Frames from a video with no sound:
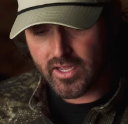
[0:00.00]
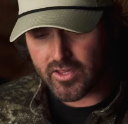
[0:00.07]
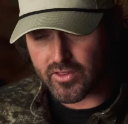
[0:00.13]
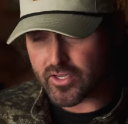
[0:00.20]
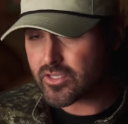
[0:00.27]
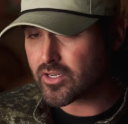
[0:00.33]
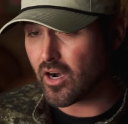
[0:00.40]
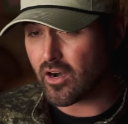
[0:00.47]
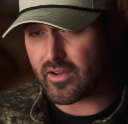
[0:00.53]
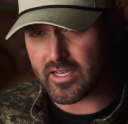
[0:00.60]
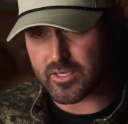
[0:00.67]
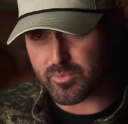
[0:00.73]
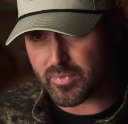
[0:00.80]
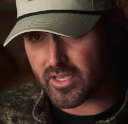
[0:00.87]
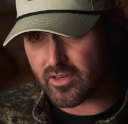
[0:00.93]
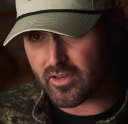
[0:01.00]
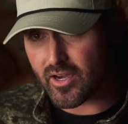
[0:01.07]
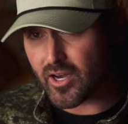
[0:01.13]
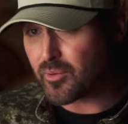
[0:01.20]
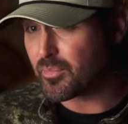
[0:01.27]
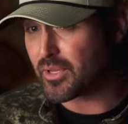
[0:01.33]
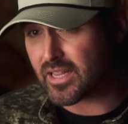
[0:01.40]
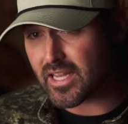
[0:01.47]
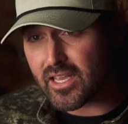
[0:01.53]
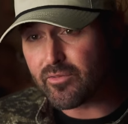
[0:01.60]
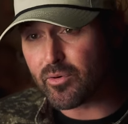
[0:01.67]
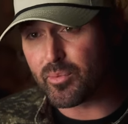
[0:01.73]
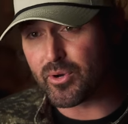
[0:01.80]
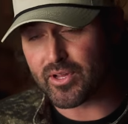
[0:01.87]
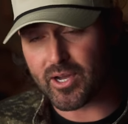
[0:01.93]
This call has been
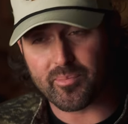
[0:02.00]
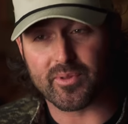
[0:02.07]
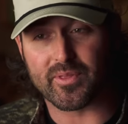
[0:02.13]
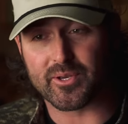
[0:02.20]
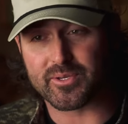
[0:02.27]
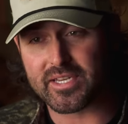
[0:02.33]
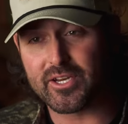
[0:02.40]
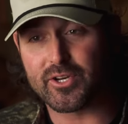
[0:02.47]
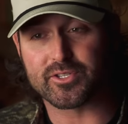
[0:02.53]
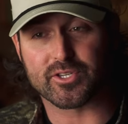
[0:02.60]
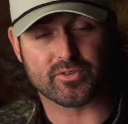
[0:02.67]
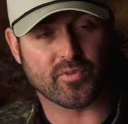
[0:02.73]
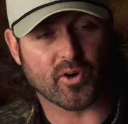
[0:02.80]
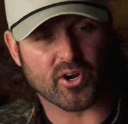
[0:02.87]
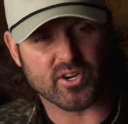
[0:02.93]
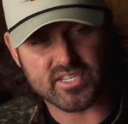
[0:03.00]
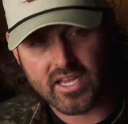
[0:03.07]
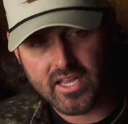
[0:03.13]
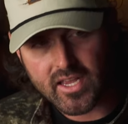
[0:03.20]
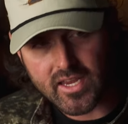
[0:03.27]
unbelievable up in those hills as far as